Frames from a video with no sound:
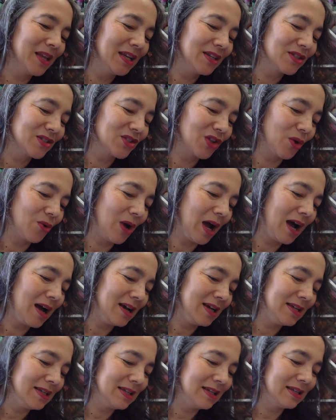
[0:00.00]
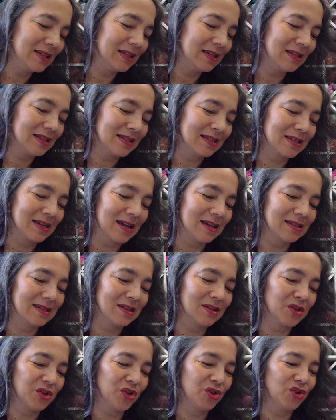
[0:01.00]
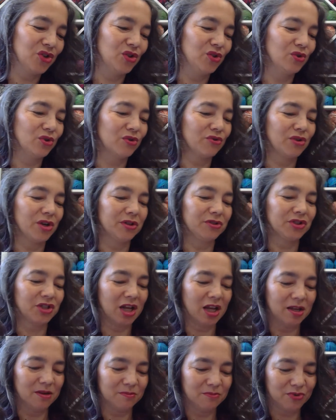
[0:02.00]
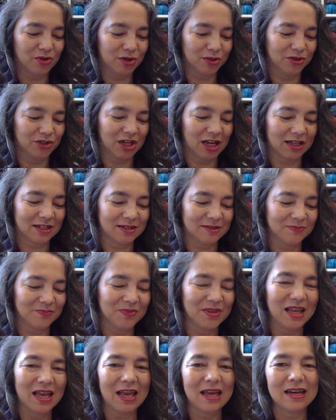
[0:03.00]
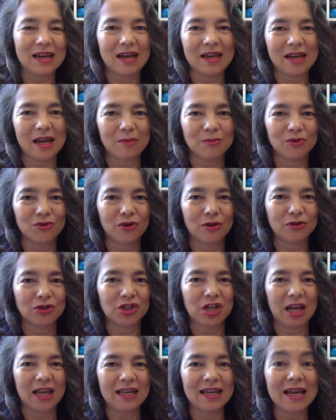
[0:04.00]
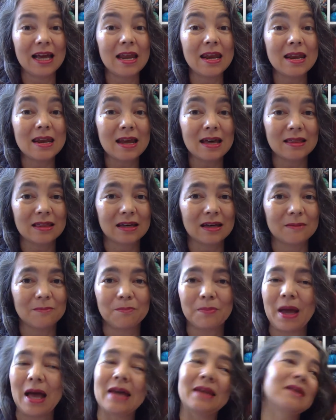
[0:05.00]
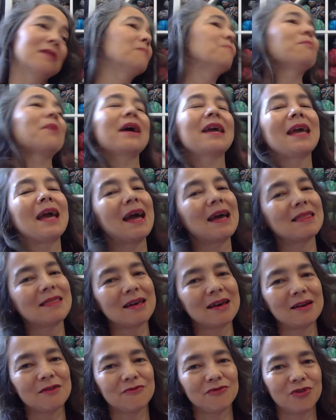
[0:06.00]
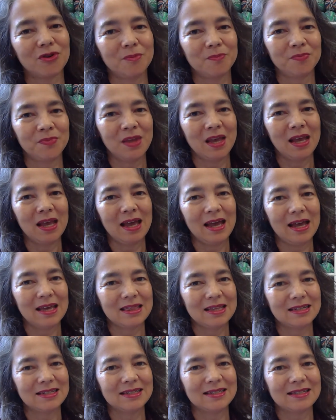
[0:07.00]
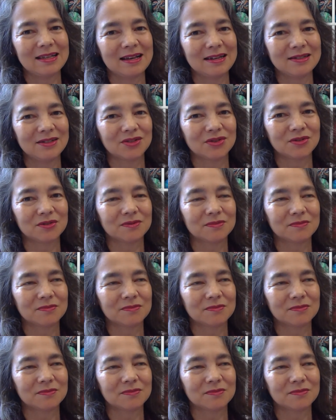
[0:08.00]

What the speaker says: So I started a new crochet project, and I am crocheting another pattern by Heather from Heather Designs.